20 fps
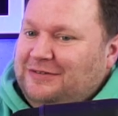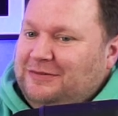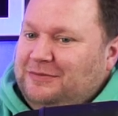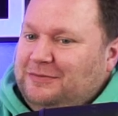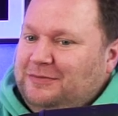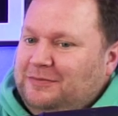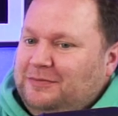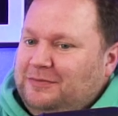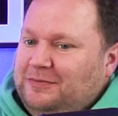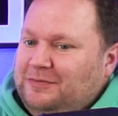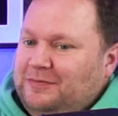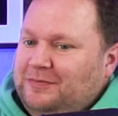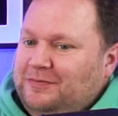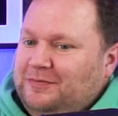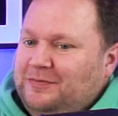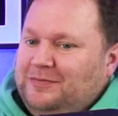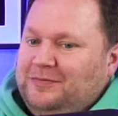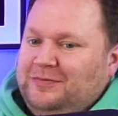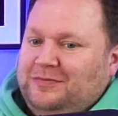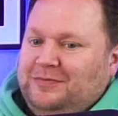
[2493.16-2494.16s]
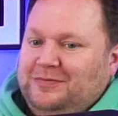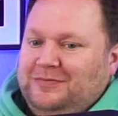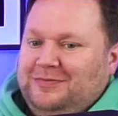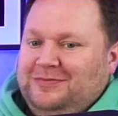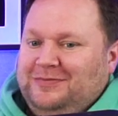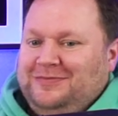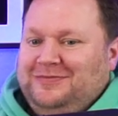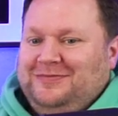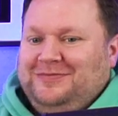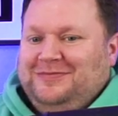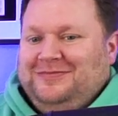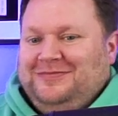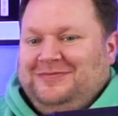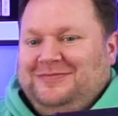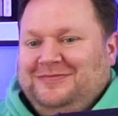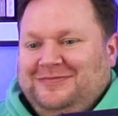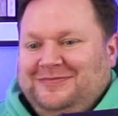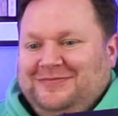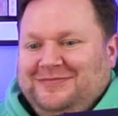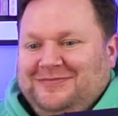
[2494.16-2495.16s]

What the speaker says: (not speaking)